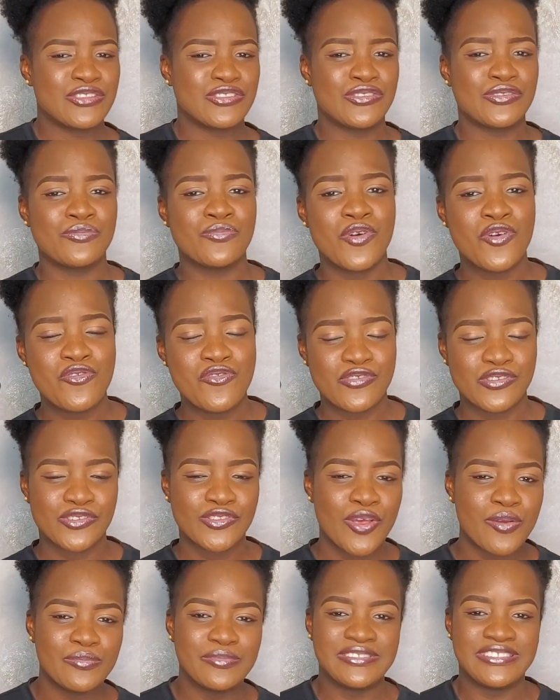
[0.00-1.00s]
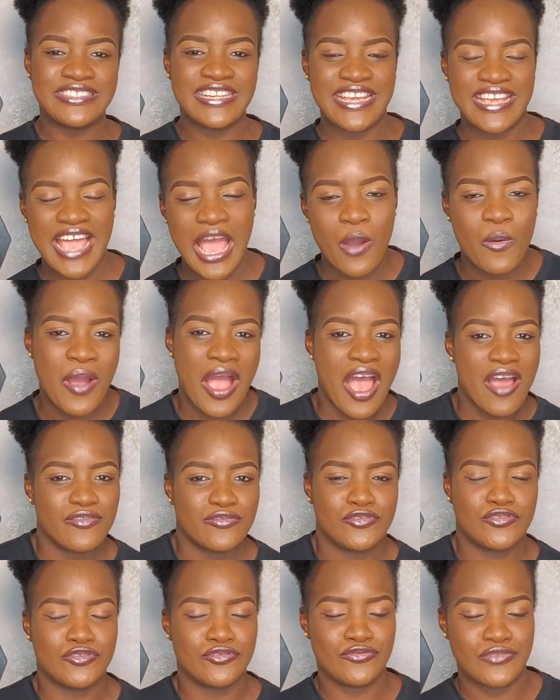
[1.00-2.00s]
tomorrow, someday, I will
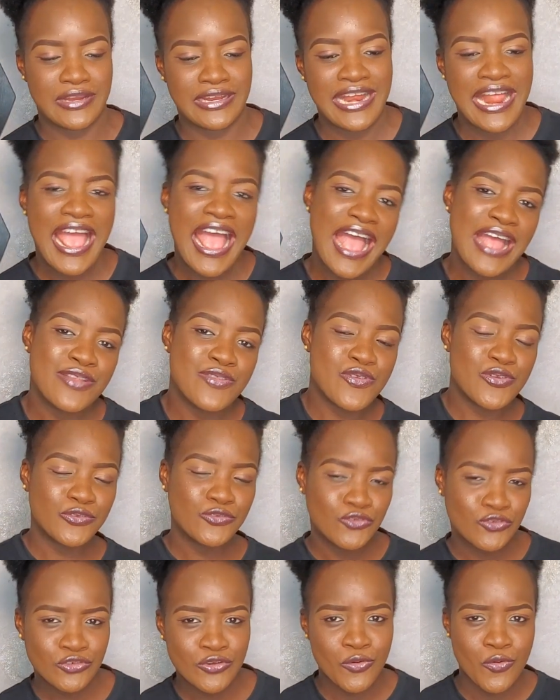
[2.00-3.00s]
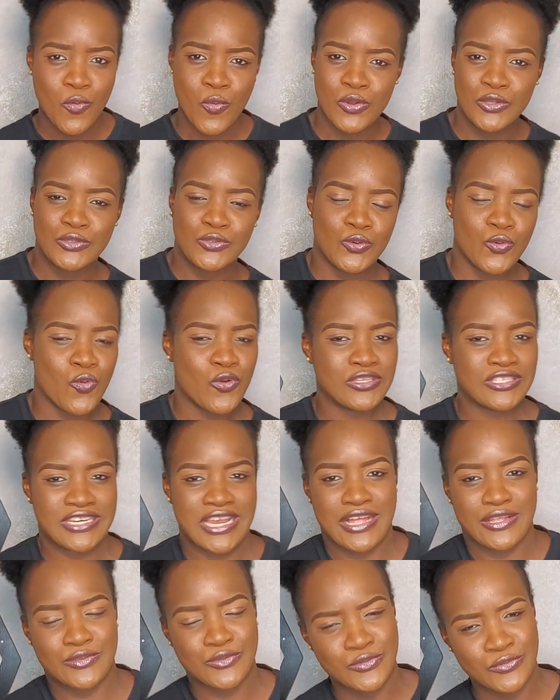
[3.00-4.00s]
have children, and those children want to watch
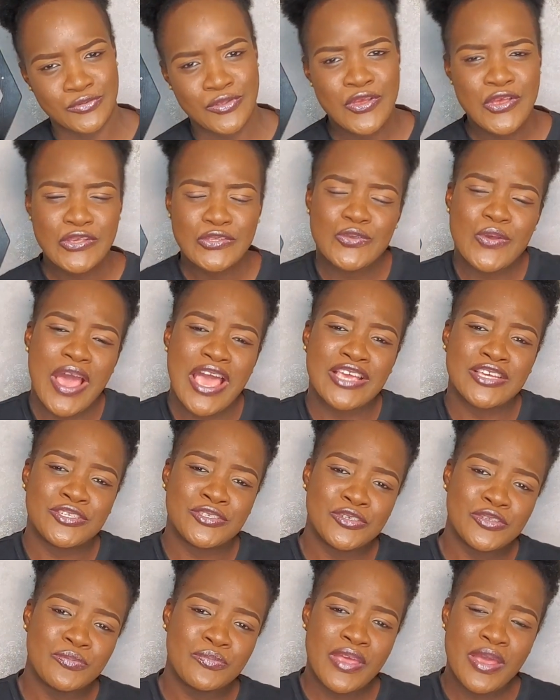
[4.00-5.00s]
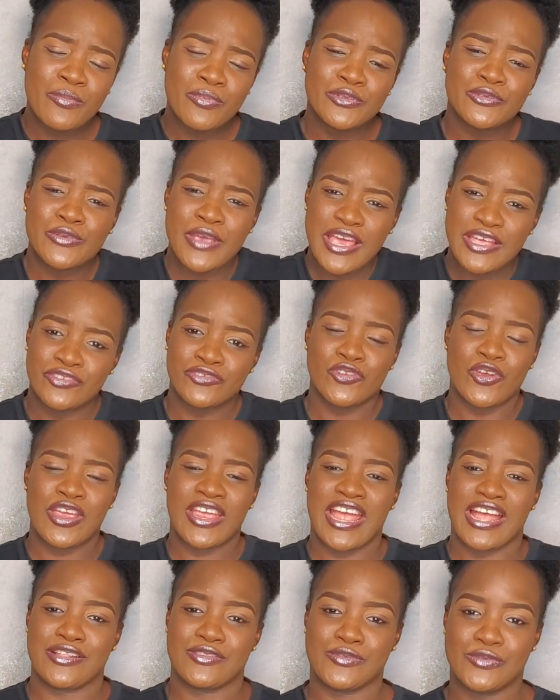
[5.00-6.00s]
cartoons. So I should be able to
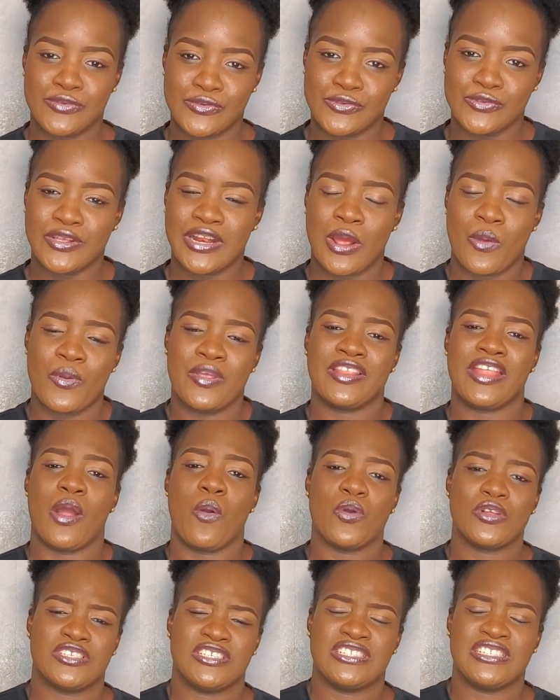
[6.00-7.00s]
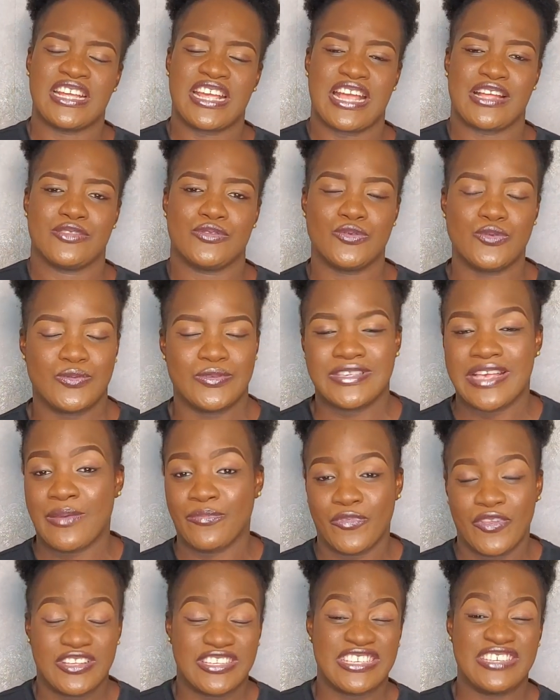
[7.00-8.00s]
enjoy cartoons, so that when they are watching the cartoons,
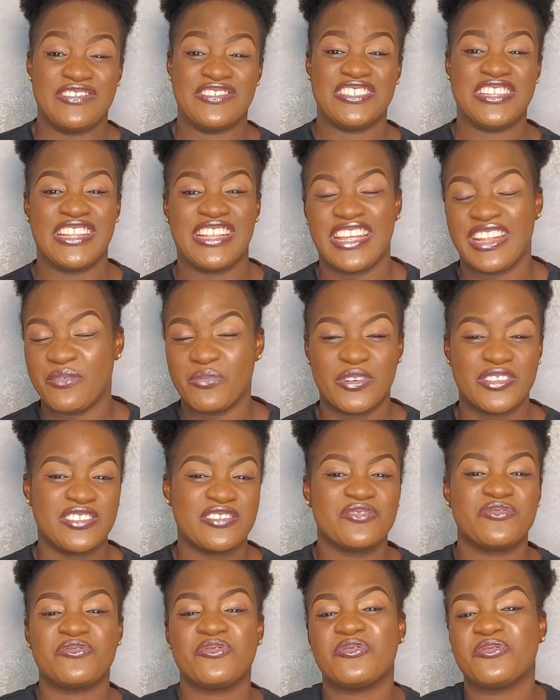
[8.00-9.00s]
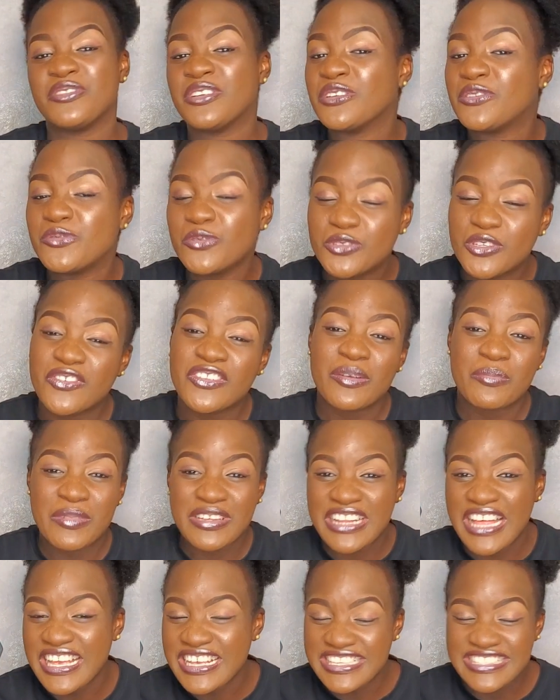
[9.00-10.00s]
I'm not irritated. But the truth of the
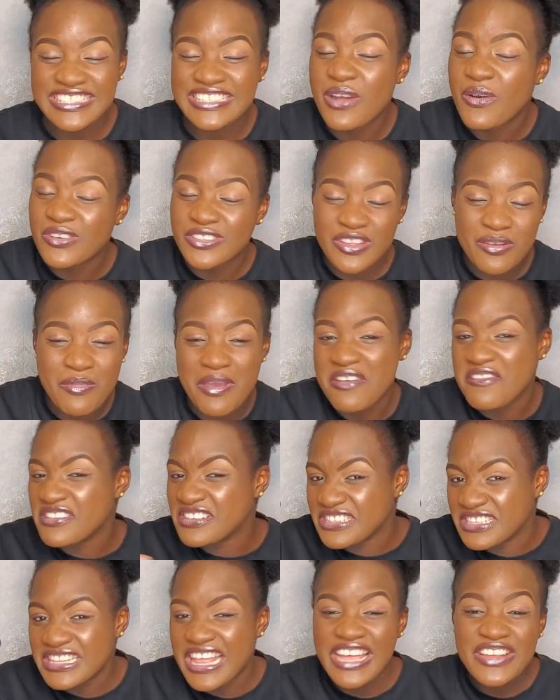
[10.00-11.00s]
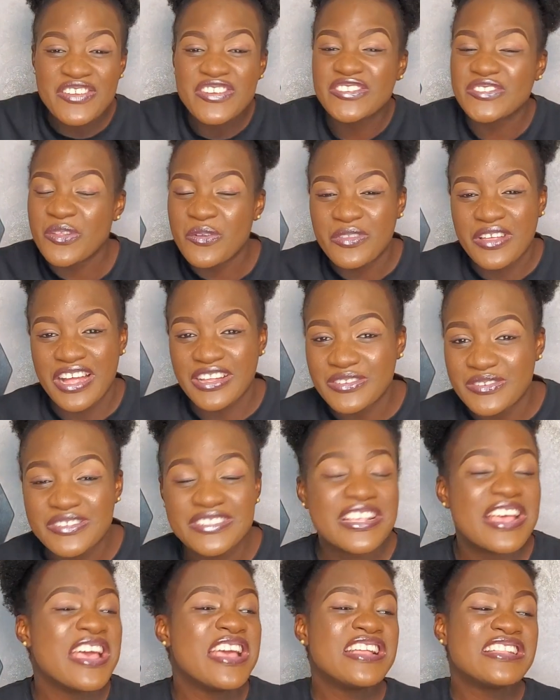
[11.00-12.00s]
matter is, that was not my reason. I just love
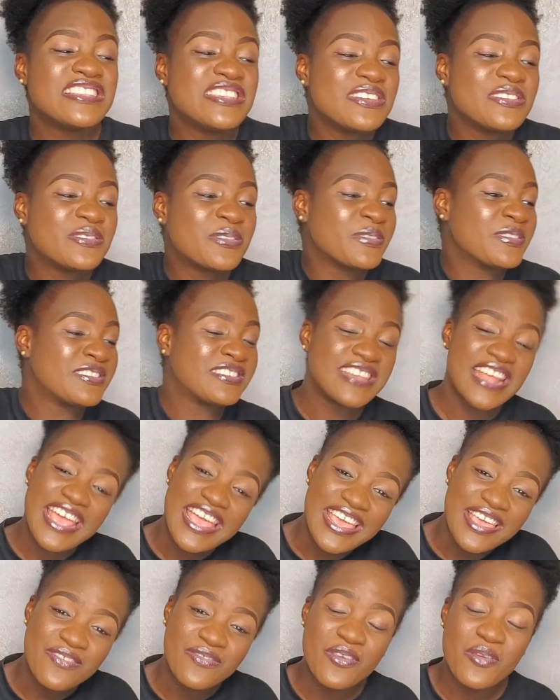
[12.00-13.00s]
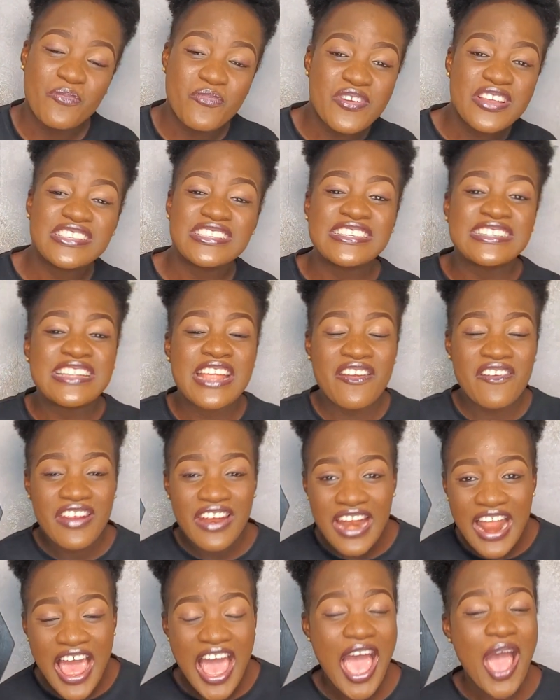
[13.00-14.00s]
cartoons. Till today, if you bring
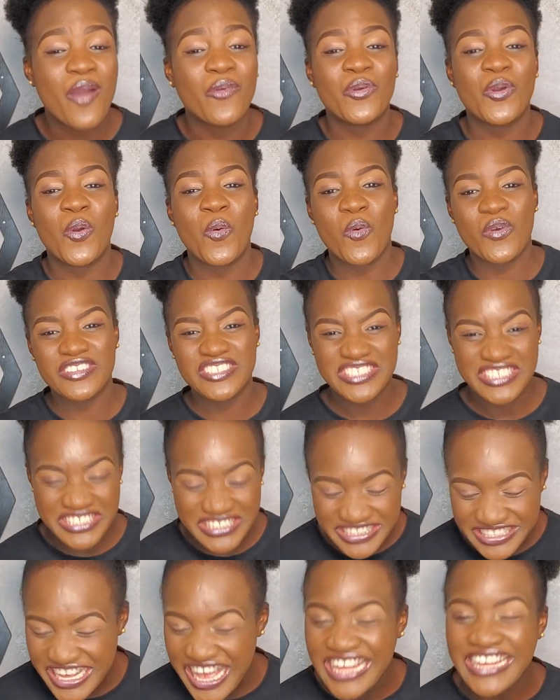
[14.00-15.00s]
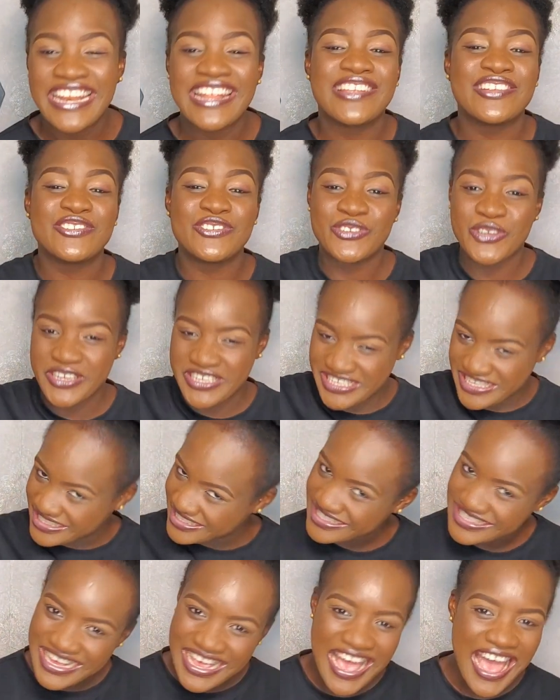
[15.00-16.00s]
Cinderella, I will watch it and enjoy
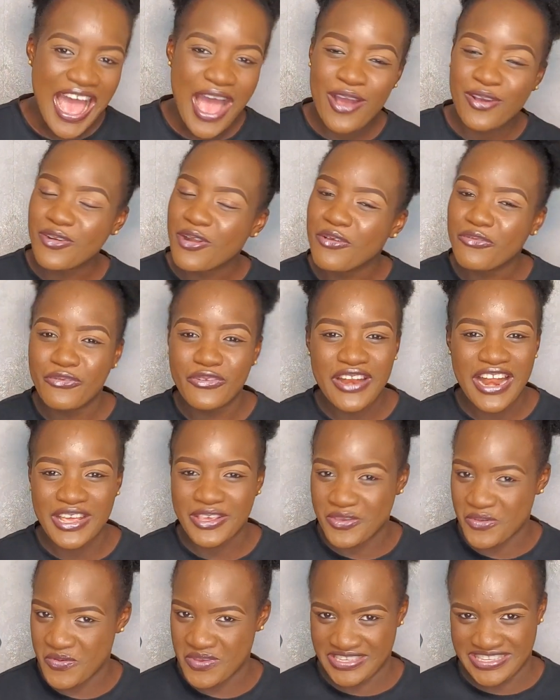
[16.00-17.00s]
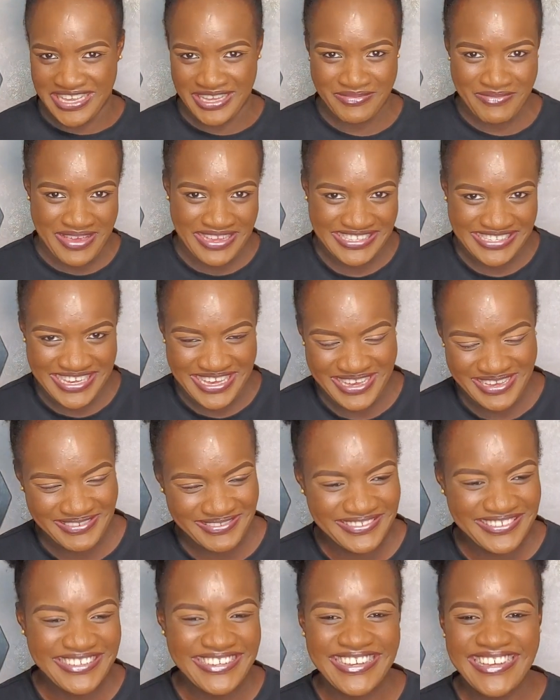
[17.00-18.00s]
it. I will not feel like you wasted my time.
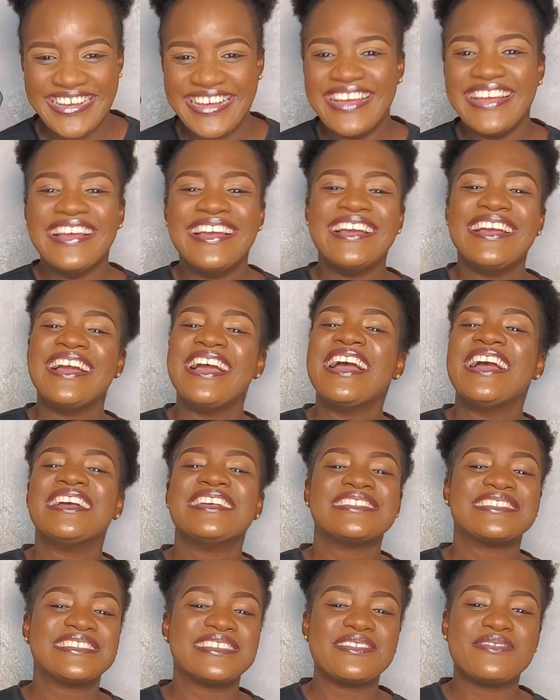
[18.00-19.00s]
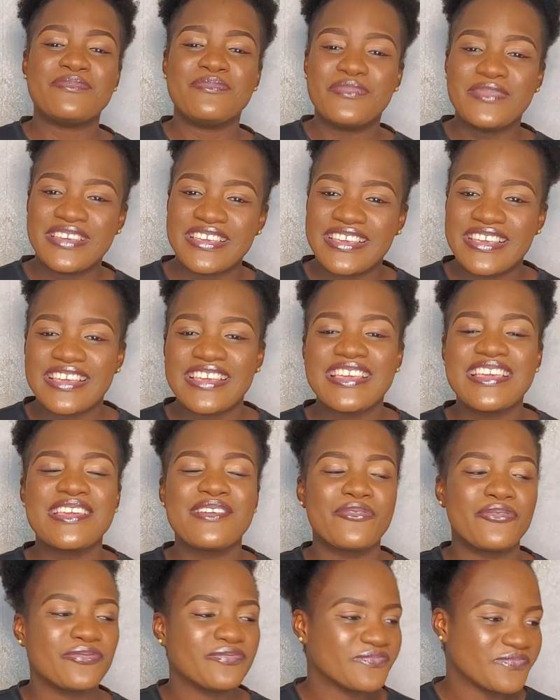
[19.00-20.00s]
See me,
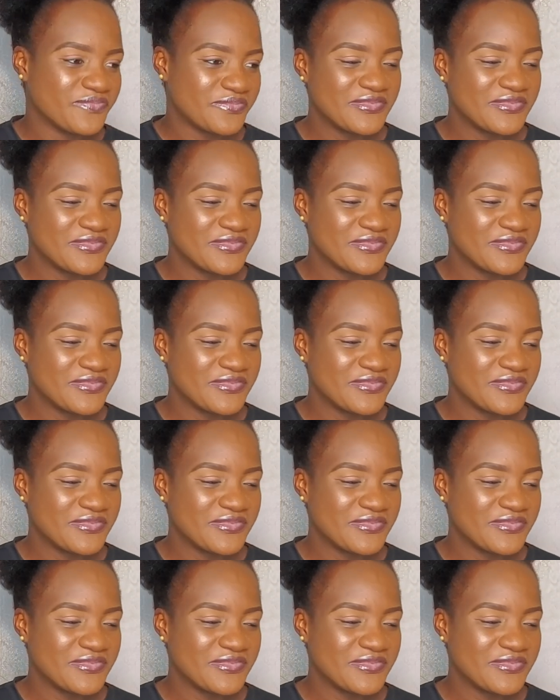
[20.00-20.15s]
if